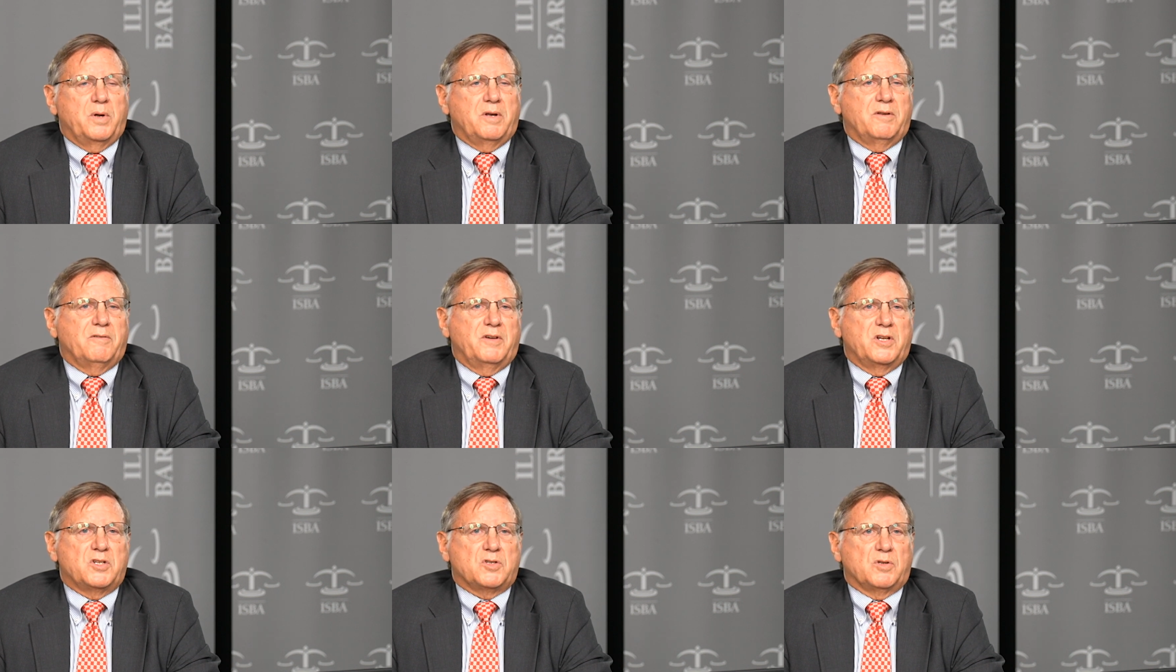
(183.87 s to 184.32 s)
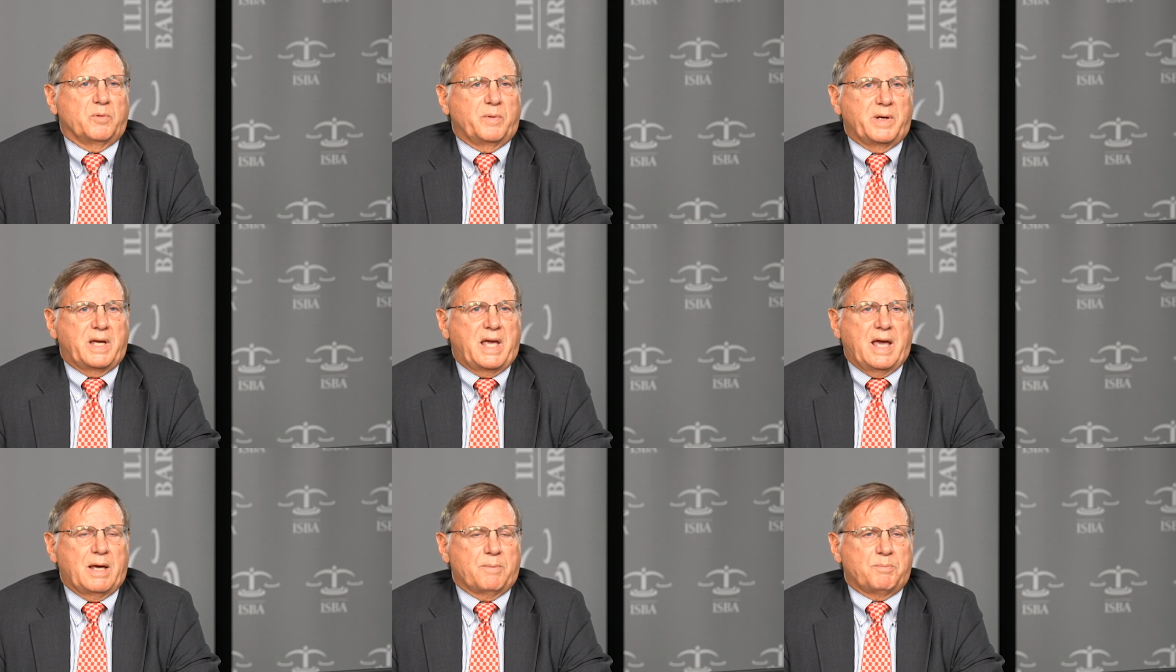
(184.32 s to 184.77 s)
individual we
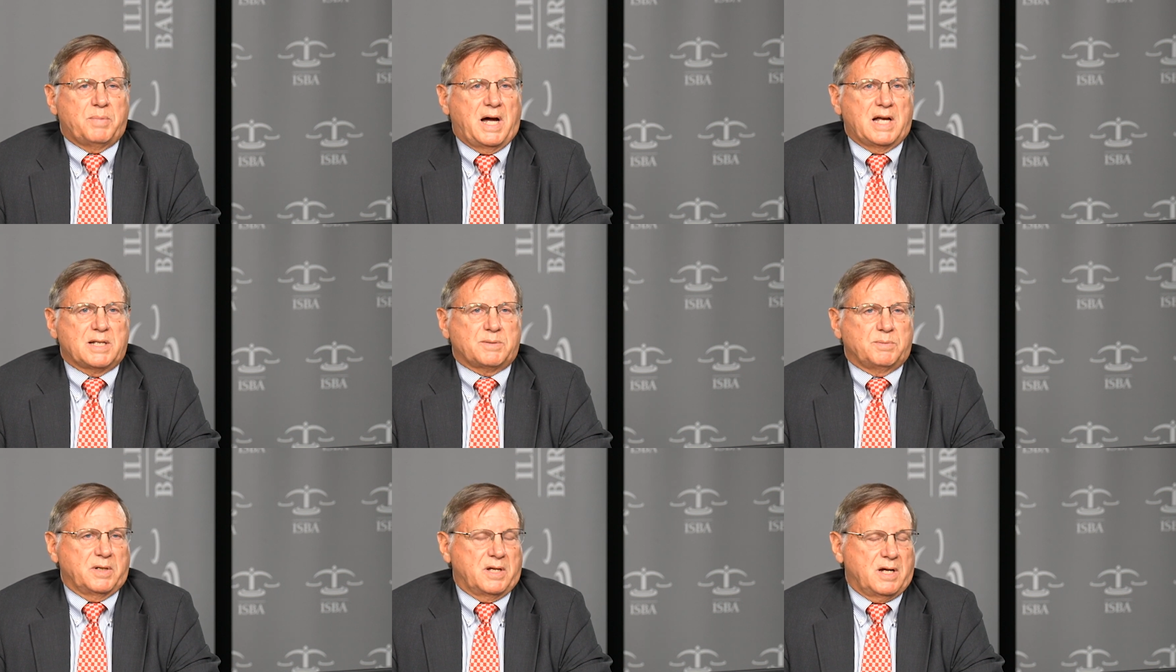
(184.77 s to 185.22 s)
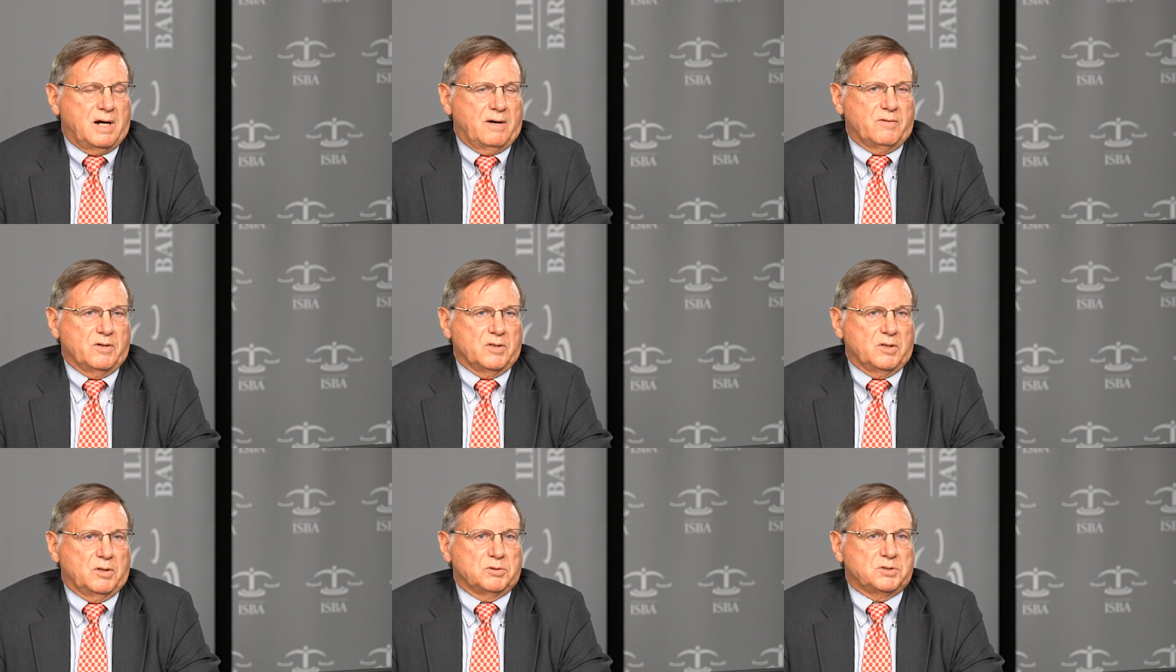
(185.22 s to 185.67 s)
can't possibly
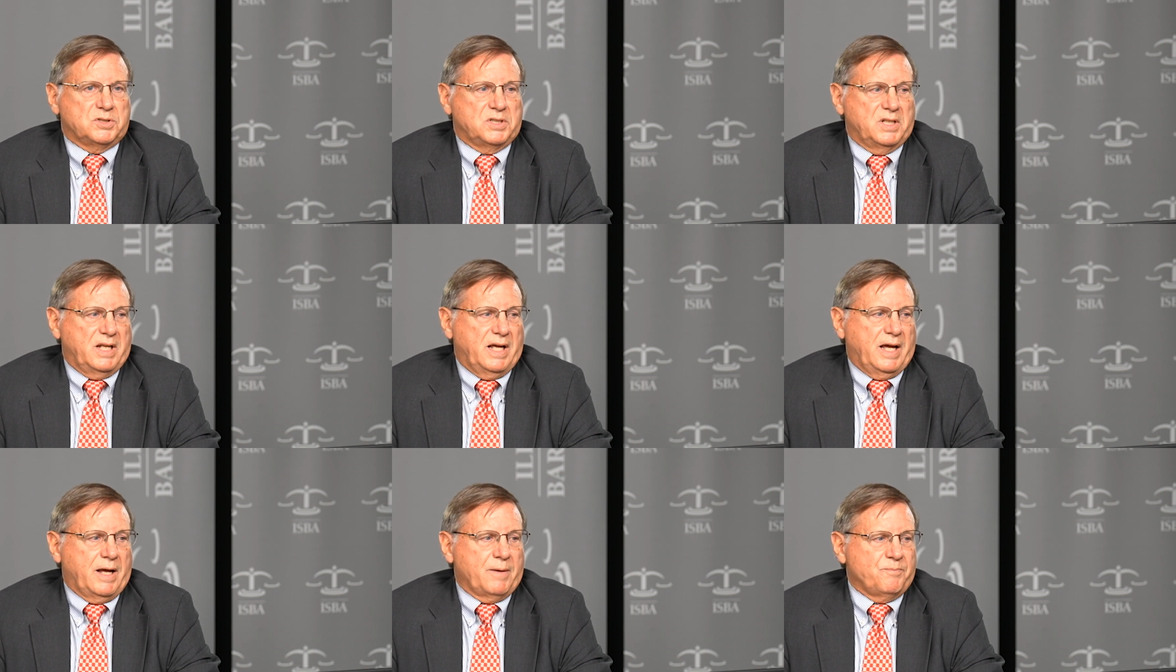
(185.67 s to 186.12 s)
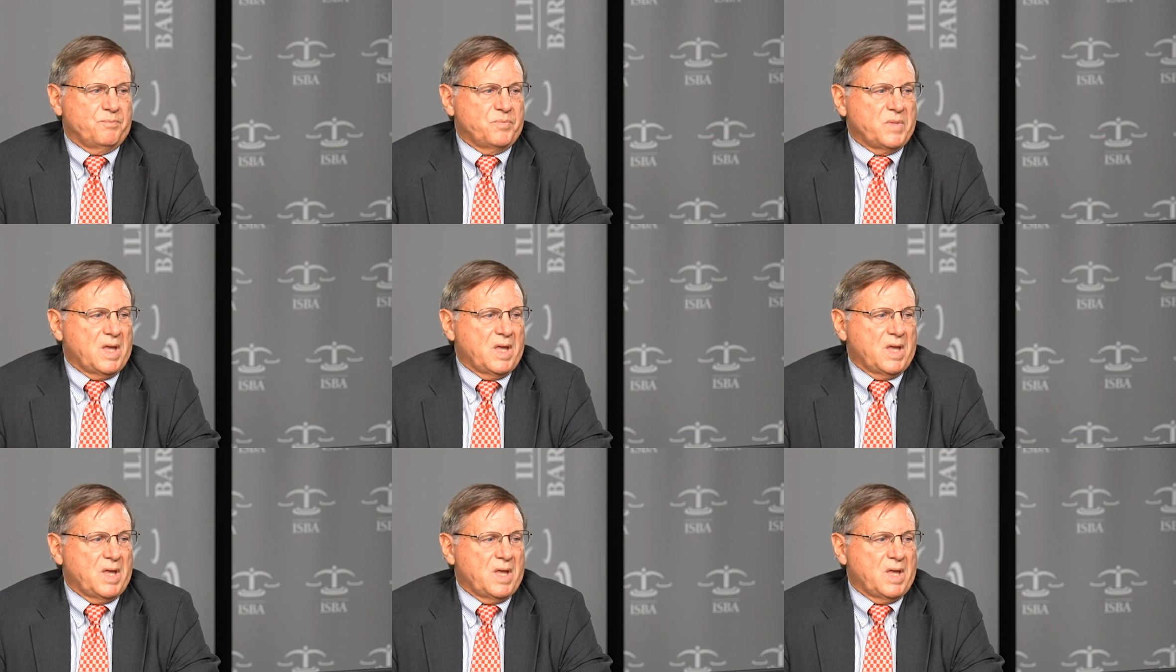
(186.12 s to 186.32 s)
cover those today.